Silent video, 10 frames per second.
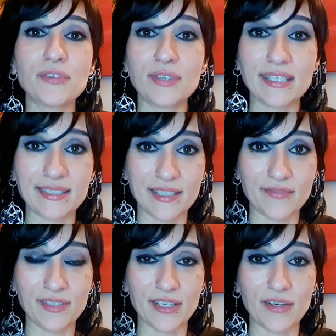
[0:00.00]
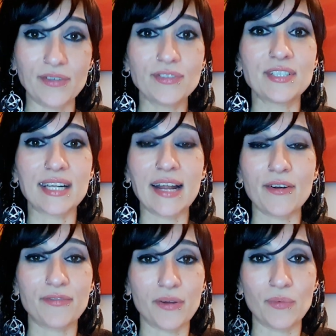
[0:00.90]
few things in this video to
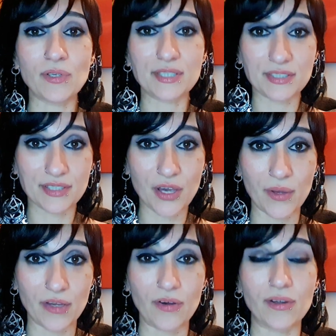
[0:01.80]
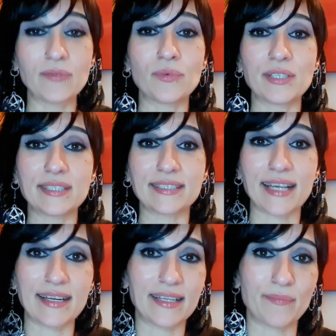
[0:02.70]
clarify what is going on and what is
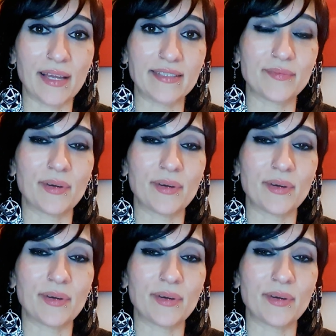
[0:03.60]
exactly meant